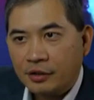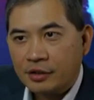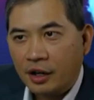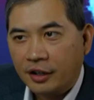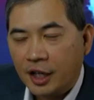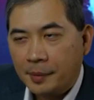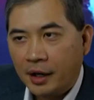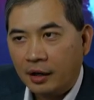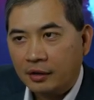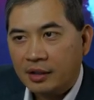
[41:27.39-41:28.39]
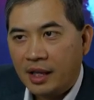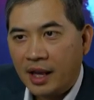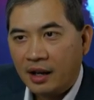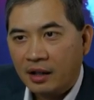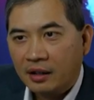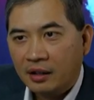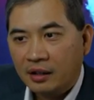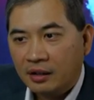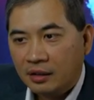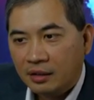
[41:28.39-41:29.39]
talking about Canada.